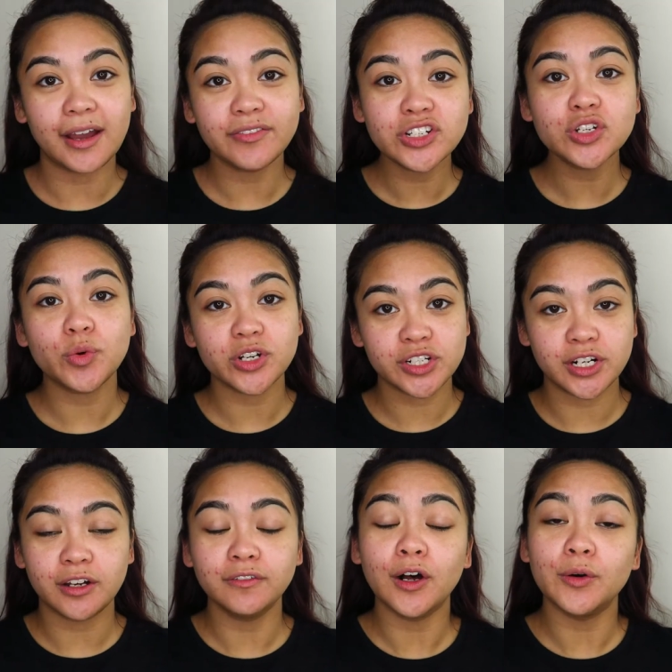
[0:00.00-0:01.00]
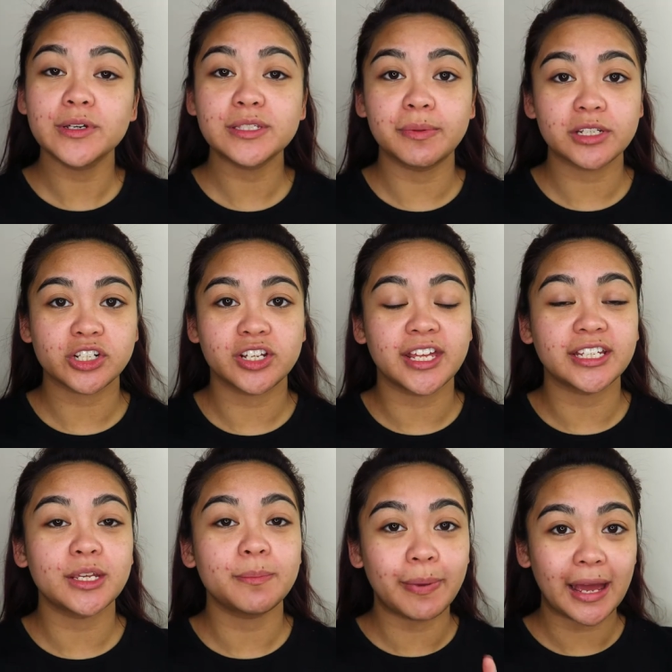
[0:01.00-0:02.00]
After you wash it off, always make sure
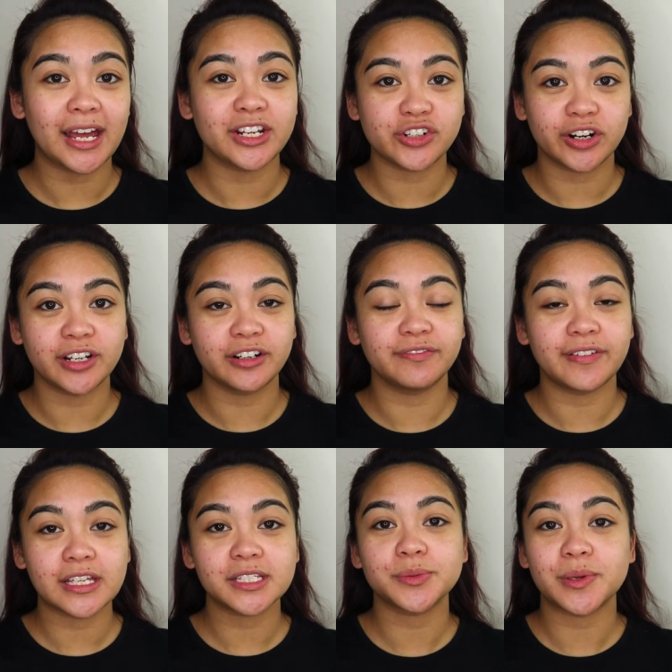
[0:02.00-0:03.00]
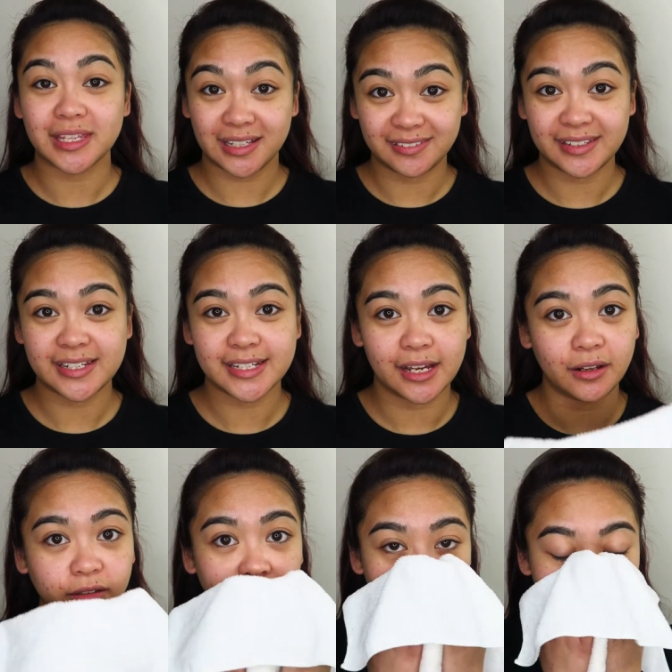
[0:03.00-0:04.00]
that you pat dry your face with a clean
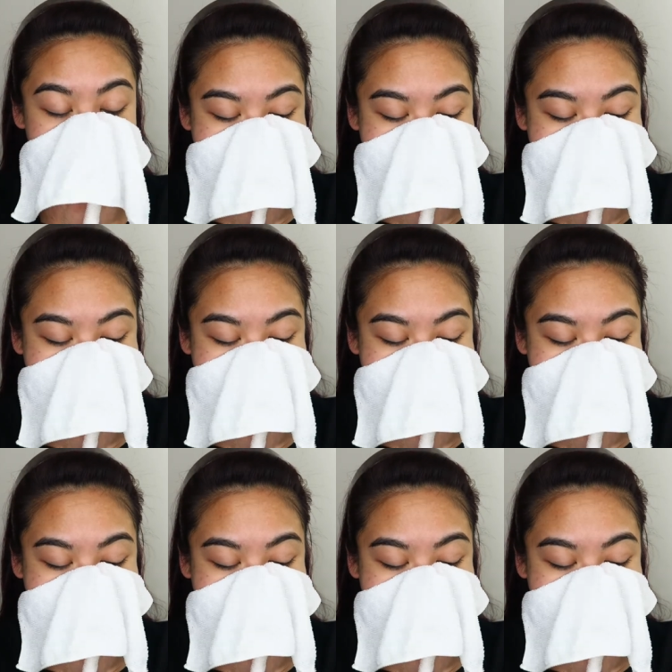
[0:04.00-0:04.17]
towel.